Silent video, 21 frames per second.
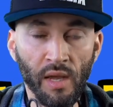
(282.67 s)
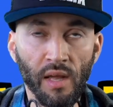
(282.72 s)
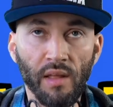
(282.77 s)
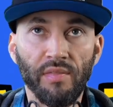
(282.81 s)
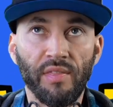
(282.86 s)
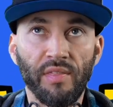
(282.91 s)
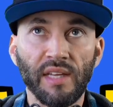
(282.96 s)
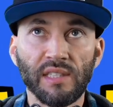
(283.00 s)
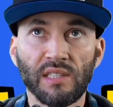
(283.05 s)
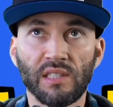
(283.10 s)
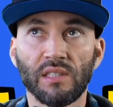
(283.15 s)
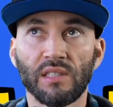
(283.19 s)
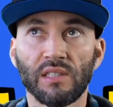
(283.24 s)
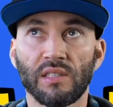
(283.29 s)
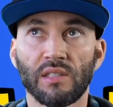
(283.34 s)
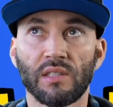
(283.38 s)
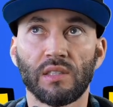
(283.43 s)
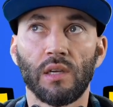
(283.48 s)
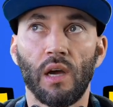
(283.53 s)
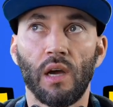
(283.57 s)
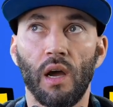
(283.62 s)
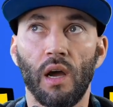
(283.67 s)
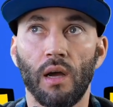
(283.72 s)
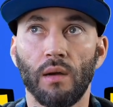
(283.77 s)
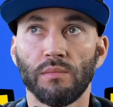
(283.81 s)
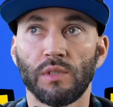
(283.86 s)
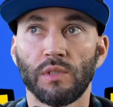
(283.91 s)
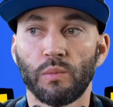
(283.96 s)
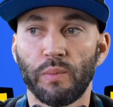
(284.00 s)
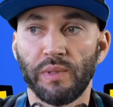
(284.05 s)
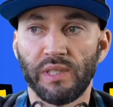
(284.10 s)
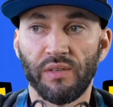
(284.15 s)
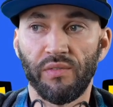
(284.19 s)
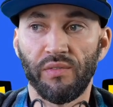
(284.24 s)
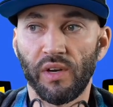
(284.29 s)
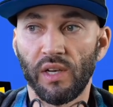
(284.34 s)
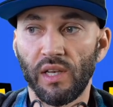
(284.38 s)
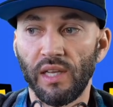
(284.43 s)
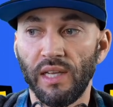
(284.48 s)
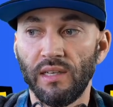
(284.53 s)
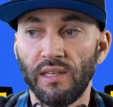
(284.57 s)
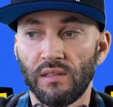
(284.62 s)
This is
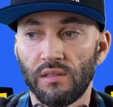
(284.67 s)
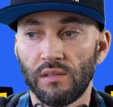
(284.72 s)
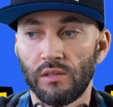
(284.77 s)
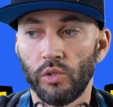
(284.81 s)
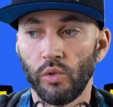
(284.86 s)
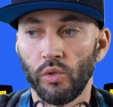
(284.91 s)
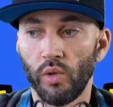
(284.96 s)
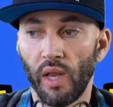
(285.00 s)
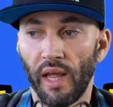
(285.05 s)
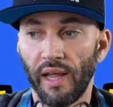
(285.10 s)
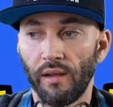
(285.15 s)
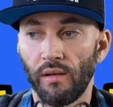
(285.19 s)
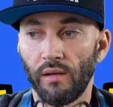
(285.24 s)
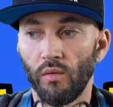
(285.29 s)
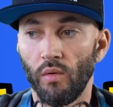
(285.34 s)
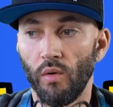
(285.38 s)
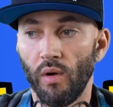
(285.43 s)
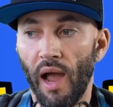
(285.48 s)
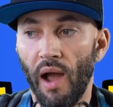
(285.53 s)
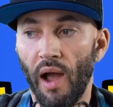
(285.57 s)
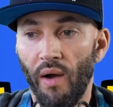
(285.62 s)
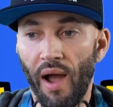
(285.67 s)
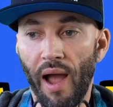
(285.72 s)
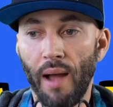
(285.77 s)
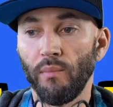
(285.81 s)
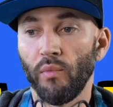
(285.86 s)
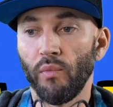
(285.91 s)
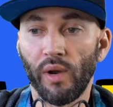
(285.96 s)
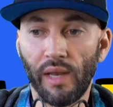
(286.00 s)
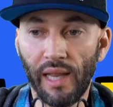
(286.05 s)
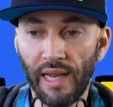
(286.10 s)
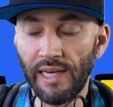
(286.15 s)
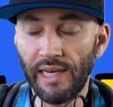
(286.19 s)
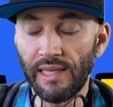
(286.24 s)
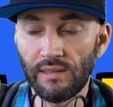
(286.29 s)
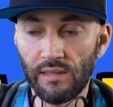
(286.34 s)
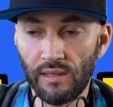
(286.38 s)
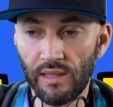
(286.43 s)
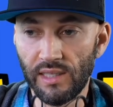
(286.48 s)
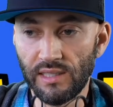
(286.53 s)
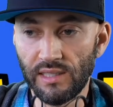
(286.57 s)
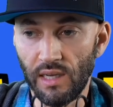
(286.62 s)
specifically to like how I'm relating to this.